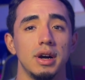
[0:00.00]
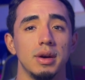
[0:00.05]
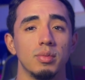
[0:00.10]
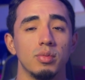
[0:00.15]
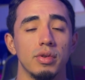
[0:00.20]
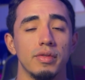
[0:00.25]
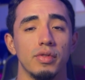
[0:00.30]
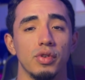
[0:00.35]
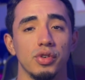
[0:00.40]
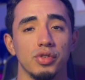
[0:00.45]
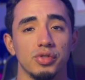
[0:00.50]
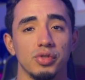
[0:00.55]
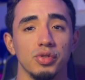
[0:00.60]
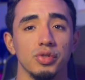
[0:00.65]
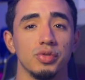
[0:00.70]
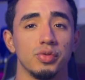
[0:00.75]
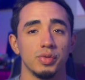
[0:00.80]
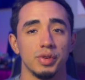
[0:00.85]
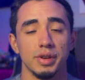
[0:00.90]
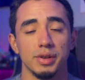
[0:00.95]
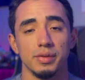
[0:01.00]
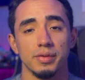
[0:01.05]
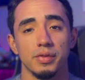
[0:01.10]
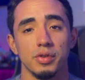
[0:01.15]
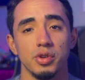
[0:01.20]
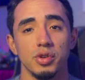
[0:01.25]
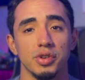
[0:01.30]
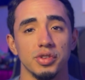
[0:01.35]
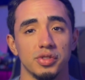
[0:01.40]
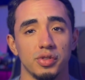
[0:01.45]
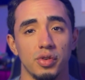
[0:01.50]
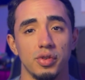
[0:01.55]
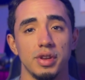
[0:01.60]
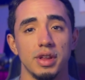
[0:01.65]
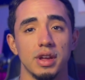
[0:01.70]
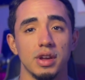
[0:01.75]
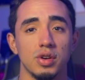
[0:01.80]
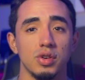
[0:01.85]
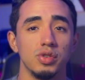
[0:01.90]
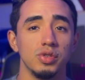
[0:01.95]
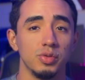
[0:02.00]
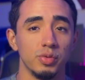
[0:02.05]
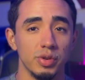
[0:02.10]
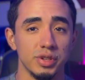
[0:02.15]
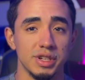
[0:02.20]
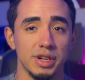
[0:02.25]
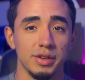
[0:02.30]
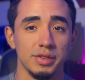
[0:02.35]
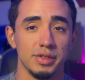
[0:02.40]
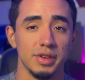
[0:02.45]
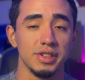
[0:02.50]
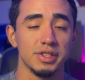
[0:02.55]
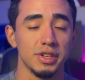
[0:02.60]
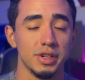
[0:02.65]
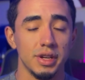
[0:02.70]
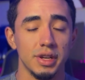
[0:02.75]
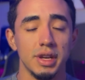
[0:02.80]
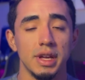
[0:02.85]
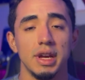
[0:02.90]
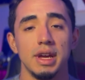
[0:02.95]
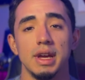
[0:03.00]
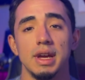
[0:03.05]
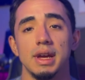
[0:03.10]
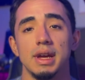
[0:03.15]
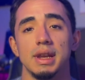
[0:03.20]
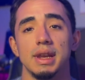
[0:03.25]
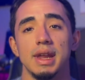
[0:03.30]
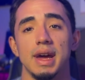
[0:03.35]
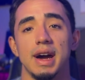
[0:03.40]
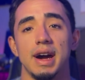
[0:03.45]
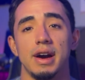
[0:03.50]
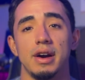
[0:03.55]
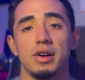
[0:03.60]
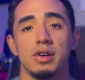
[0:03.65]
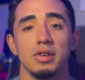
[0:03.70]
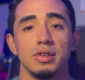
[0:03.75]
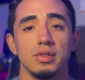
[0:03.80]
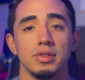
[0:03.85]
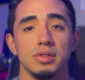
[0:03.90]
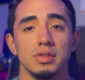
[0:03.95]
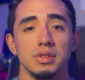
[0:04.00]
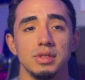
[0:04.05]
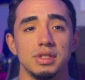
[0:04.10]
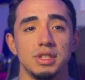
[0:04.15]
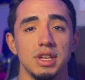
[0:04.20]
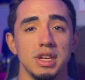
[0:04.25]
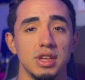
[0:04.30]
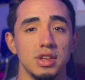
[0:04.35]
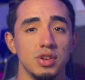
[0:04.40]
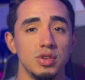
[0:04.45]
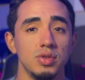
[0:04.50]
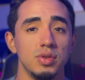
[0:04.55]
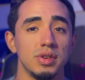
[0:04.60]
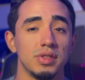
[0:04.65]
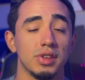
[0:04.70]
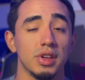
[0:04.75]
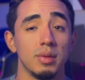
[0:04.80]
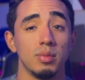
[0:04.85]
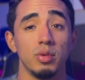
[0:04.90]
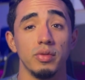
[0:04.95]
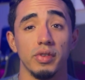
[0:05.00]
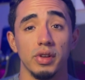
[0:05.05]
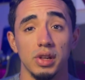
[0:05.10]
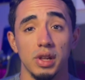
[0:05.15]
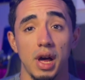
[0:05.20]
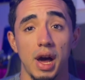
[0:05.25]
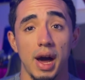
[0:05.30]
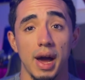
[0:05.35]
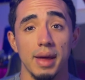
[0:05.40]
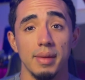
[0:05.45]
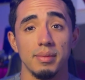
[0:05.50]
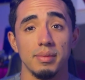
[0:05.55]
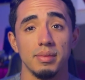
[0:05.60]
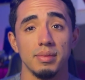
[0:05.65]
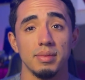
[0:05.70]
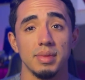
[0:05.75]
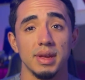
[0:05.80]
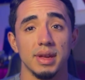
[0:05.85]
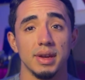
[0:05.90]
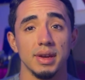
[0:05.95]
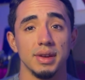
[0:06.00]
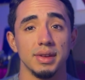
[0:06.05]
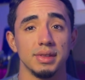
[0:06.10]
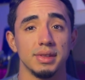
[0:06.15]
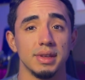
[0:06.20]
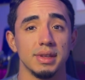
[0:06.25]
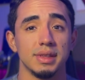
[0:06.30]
reversals for US 30 and gold, which I'll touch on. Now, GU is gonna move a lot because